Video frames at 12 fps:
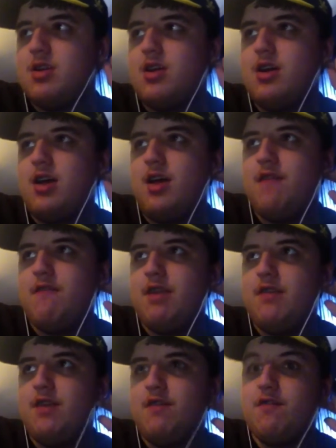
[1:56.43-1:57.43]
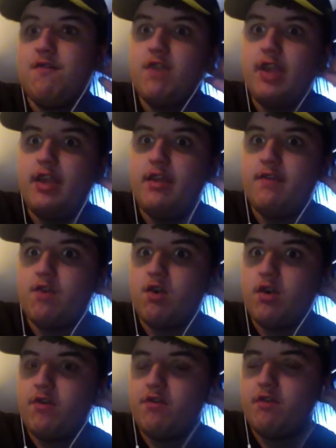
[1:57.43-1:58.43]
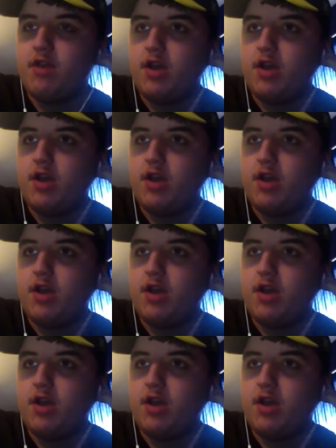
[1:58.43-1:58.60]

Fairy Tail for free, of course,